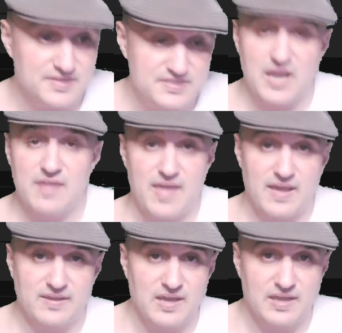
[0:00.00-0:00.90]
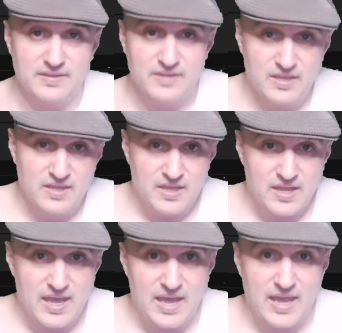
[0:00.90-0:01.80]
guy, that guy,
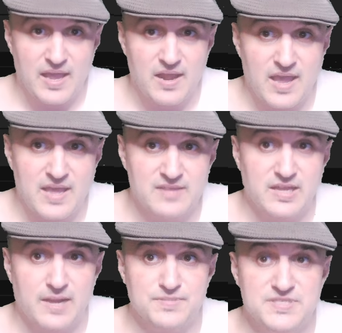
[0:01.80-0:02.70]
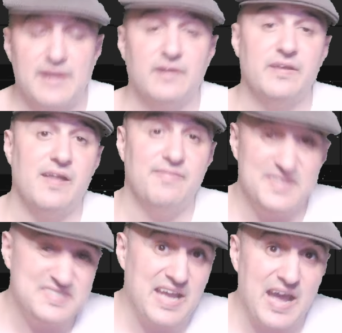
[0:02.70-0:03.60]
and I ended up settling on
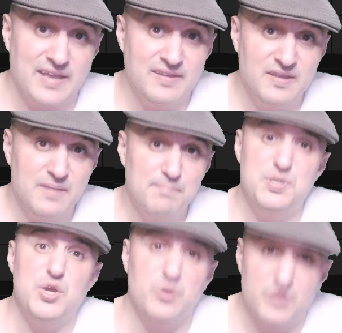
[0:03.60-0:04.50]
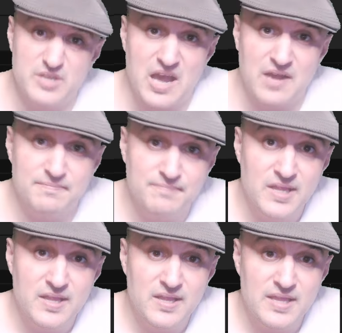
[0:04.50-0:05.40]
this guy, Petr Yan.
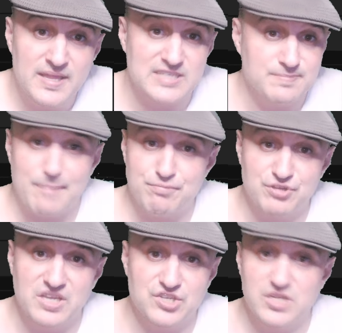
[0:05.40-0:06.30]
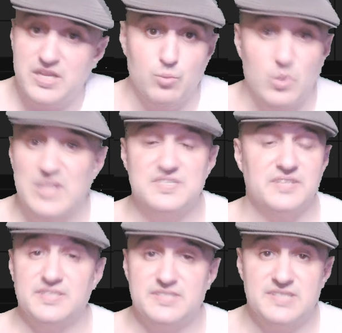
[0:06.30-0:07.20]
That's my prediction. He wins a
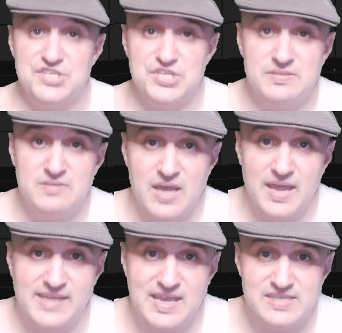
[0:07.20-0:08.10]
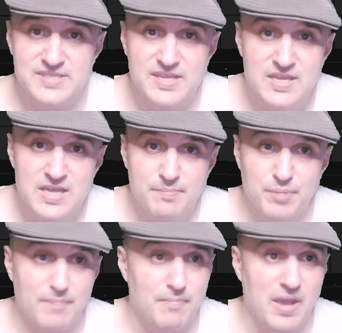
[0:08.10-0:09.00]
decision, I guess,
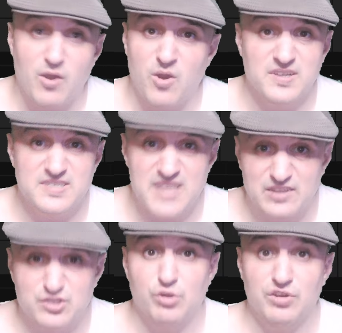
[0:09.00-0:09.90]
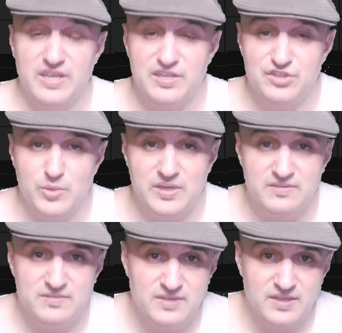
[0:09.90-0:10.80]
but my heart is not totally into it.
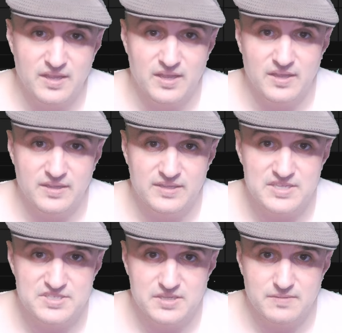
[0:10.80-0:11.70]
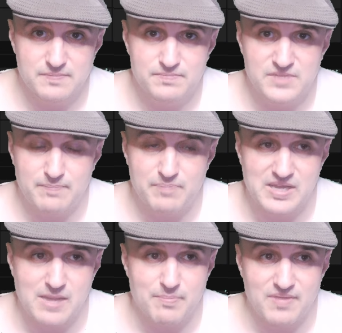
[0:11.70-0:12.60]
Uh, in case you didn't pick
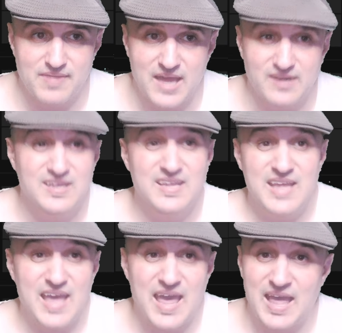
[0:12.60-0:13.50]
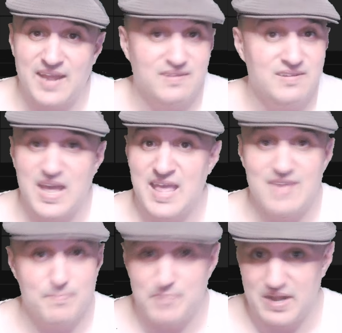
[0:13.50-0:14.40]
up on that, and I
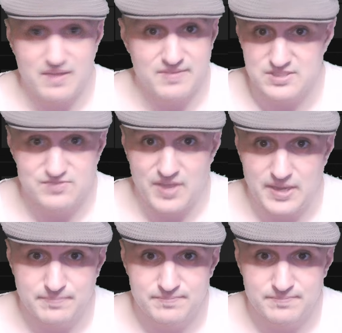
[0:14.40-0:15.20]
haven't bet on this fight,